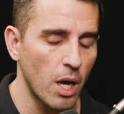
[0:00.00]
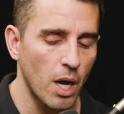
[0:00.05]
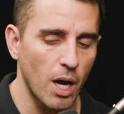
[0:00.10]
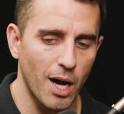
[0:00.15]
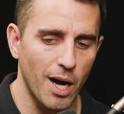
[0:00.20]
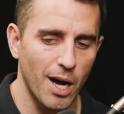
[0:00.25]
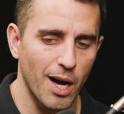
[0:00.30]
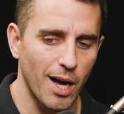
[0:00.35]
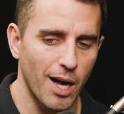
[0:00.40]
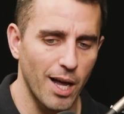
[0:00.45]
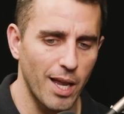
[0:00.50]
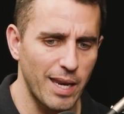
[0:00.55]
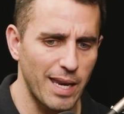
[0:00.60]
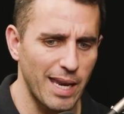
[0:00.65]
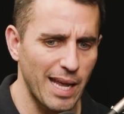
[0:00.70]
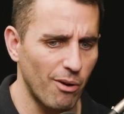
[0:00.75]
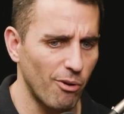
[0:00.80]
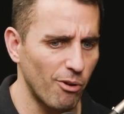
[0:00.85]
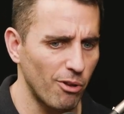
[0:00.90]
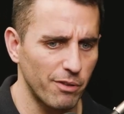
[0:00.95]
Uh,
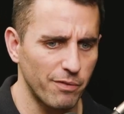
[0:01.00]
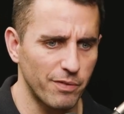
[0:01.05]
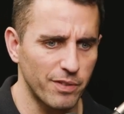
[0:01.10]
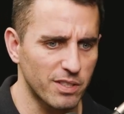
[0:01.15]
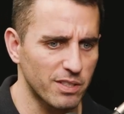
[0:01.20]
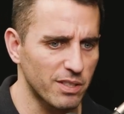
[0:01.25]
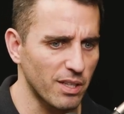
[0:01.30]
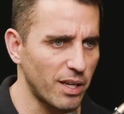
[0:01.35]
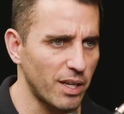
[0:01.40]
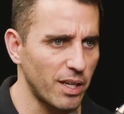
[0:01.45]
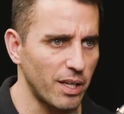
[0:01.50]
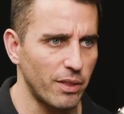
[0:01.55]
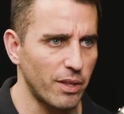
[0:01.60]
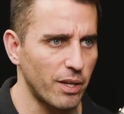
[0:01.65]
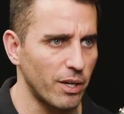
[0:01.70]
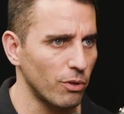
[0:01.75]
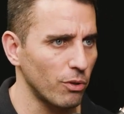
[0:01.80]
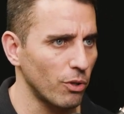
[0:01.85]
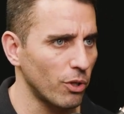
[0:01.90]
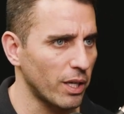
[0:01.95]
now all of a sudden
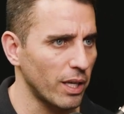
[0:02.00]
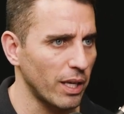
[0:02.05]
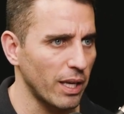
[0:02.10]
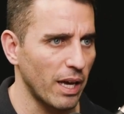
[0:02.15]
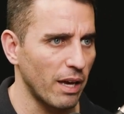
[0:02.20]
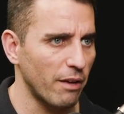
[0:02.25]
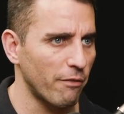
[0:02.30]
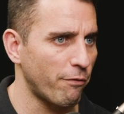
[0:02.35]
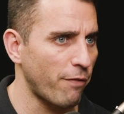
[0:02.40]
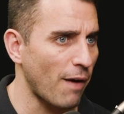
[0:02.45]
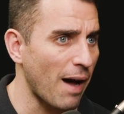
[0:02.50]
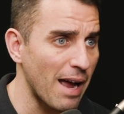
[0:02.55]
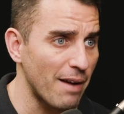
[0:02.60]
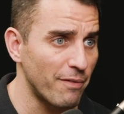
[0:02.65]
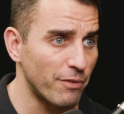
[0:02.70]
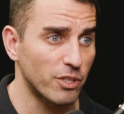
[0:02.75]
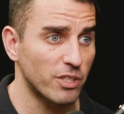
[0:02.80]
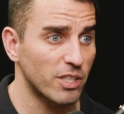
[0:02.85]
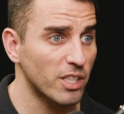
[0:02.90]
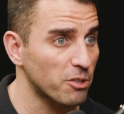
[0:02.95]
they're looking at
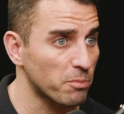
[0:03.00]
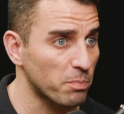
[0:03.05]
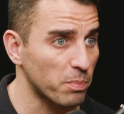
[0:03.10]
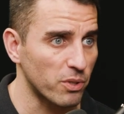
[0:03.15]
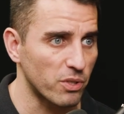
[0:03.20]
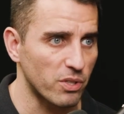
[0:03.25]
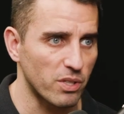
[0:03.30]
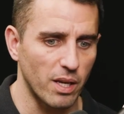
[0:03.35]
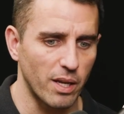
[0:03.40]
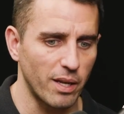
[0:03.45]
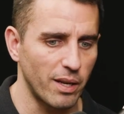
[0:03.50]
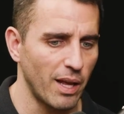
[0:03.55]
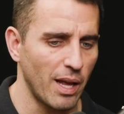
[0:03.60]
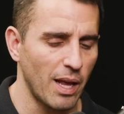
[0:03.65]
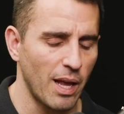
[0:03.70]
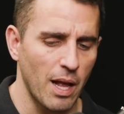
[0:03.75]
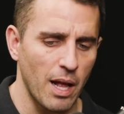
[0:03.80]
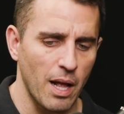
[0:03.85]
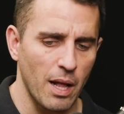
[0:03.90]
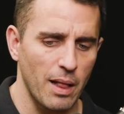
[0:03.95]
5 or 6%
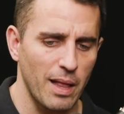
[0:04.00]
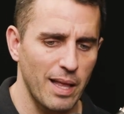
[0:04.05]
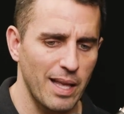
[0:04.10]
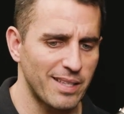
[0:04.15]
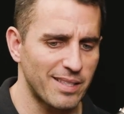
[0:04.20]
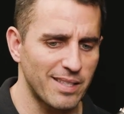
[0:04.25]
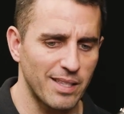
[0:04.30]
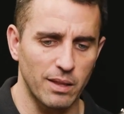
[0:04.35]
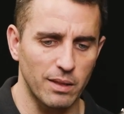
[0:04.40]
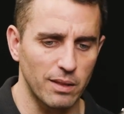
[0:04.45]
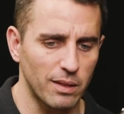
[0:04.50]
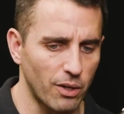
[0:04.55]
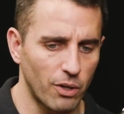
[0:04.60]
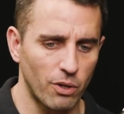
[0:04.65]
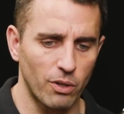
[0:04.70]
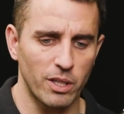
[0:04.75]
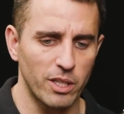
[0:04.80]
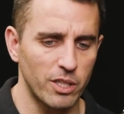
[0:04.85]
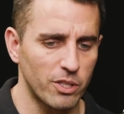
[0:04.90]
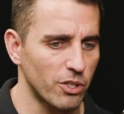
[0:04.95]
is it
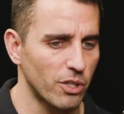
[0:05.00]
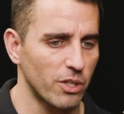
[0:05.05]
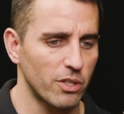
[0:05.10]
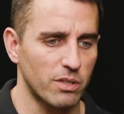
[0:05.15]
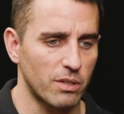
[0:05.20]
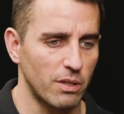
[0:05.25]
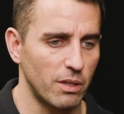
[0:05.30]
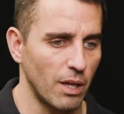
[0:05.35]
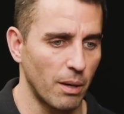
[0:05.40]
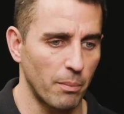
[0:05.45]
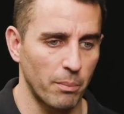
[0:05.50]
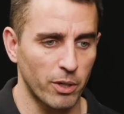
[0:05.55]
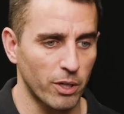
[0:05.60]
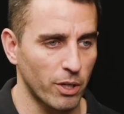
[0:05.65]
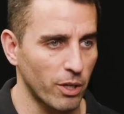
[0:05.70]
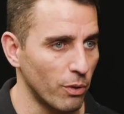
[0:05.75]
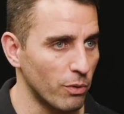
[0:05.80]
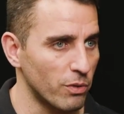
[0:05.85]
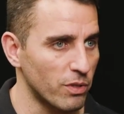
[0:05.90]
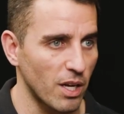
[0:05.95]
literally just number
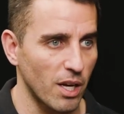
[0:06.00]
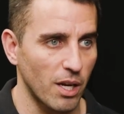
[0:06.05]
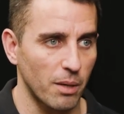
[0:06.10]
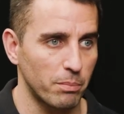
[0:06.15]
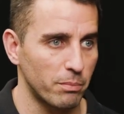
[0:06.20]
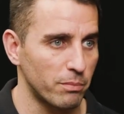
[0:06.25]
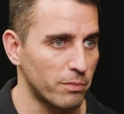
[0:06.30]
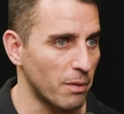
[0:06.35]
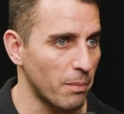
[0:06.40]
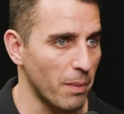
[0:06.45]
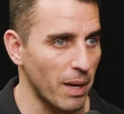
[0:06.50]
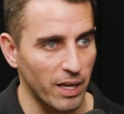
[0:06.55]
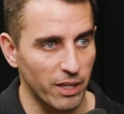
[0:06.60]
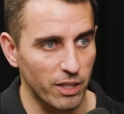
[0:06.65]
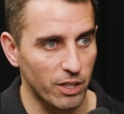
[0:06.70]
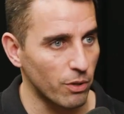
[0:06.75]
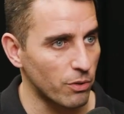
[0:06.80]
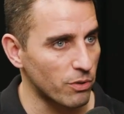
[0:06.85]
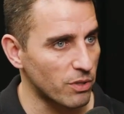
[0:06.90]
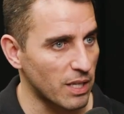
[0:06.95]
goes up, demand
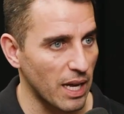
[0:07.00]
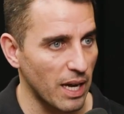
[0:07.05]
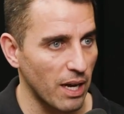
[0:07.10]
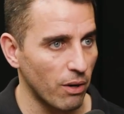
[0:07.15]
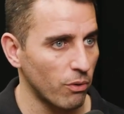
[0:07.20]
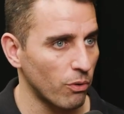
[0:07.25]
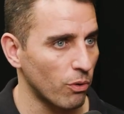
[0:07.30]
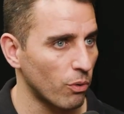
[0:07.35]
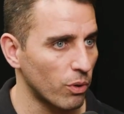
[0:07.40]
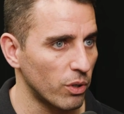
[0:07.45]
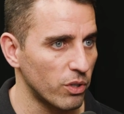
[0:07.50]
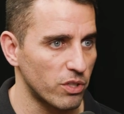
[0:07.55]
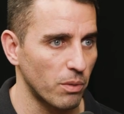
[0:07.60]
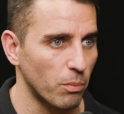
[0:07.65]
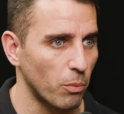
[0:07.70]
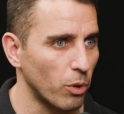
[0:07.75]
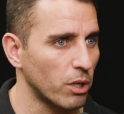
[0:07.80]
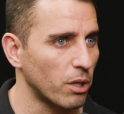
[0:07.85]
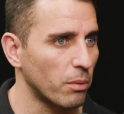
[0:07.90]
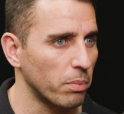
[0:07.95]
goes down, or yes. is there
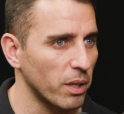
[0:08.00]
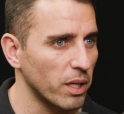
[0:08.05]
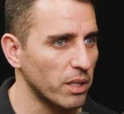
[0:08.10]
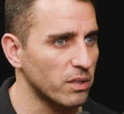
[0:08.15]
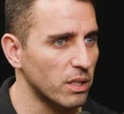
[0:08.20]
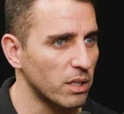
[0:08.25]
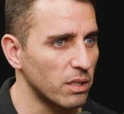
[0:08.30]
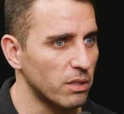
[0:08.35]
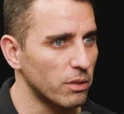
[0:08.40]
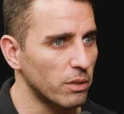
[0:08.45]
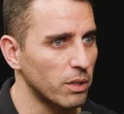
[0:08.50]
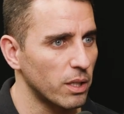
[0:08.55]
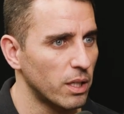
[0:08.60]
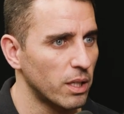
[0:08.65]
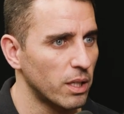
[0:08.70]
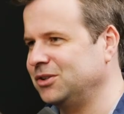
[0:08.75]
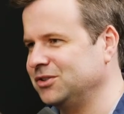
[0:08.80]
more complexity to it?